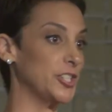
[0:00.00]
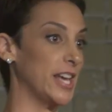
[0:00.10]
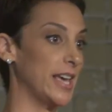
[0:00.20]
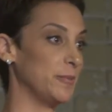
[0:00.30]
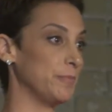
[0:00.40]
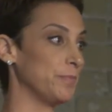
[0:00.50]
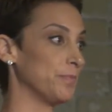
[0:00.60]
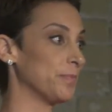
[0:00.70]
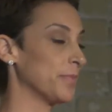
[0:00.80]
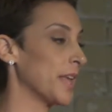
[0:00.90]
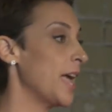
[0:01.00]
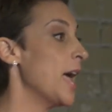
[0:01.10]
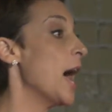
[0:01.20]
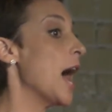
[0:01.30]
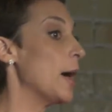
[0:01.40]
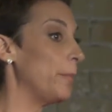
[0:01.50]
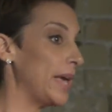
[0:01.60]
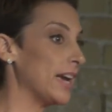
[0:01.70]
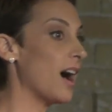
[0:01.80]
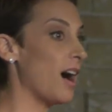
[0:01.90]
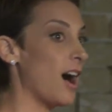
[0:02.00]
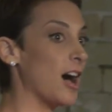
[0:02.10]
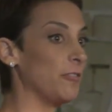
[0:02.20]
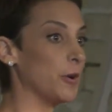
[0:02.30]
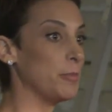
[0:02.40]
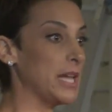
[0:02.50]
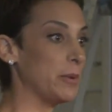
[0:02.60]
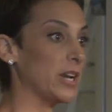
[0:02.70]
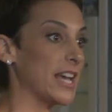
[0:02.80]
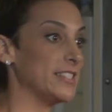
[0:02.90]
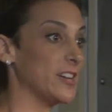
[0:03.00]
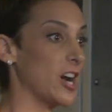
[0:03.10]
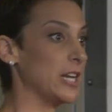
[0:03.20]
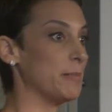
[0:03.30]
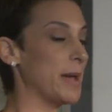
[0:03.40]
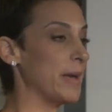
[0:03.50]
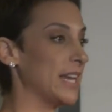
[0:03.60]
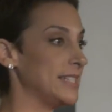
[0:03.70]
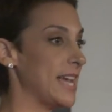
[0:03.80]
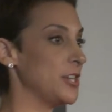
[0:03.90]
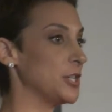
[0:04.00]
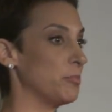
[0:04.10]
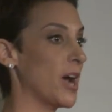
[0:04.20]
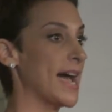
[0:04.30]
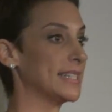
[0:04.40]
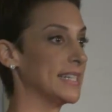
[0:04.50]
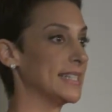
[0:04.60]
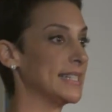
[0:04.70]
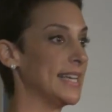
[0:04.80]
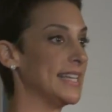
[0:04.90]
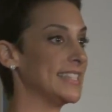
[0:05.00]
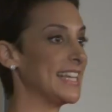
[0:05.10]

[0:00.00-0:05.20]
it. A big aha for me when I started my meditation practice is